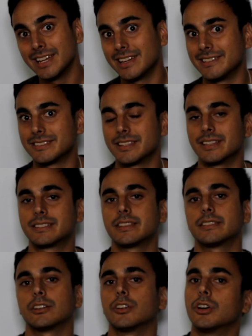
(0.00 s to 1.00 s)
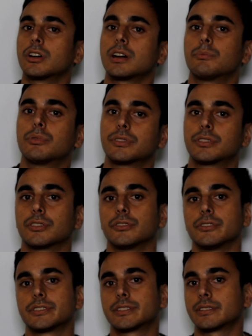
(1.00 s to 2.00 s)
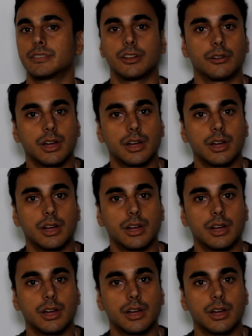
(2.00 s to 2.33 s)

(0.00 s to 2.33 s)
in the sense that they'll hook up with girls, you know,